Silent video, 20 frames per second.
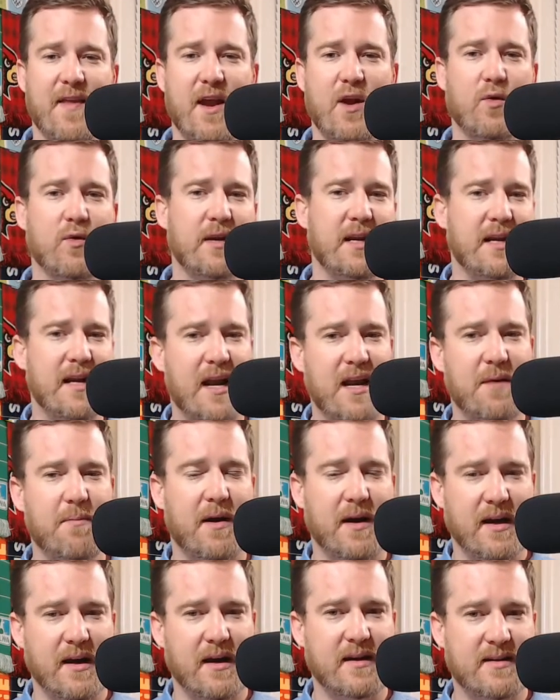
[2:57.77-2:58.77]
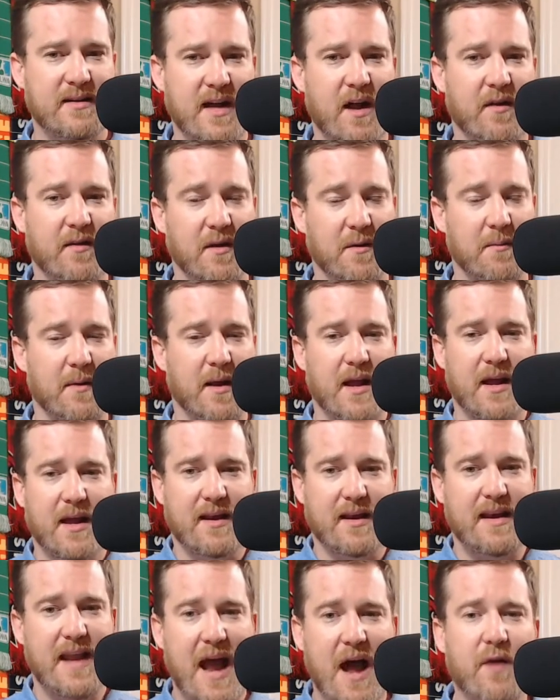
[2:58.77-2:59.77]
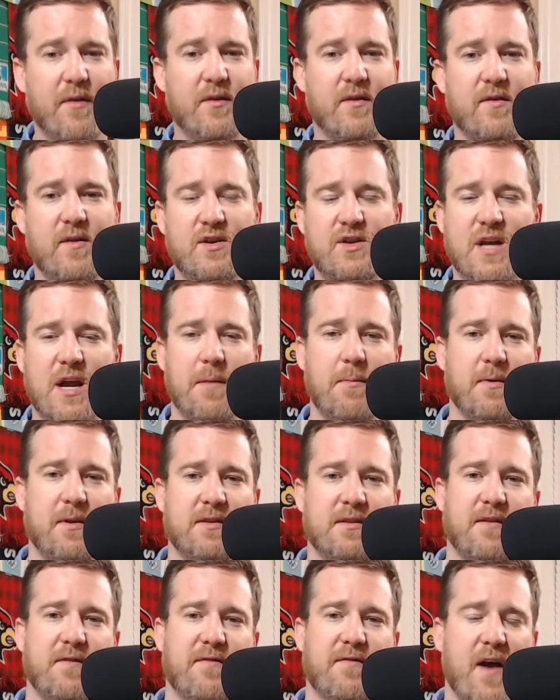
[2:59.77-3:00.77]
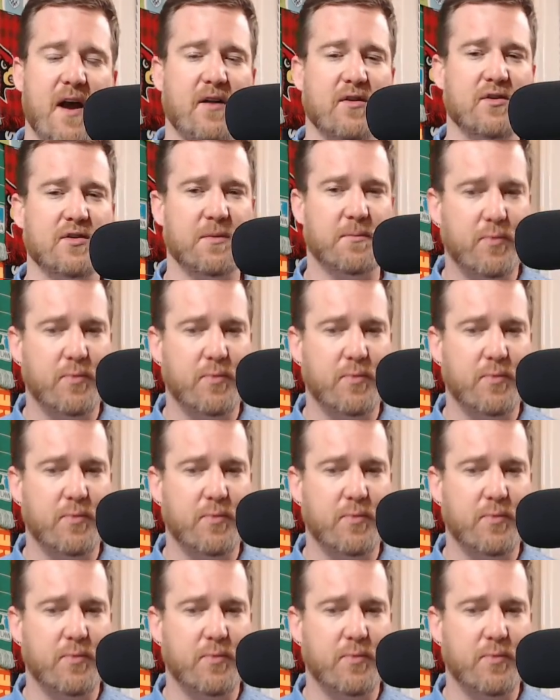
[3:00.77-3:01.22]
And they don't need anybody to tell them. Now they're in the Champions League final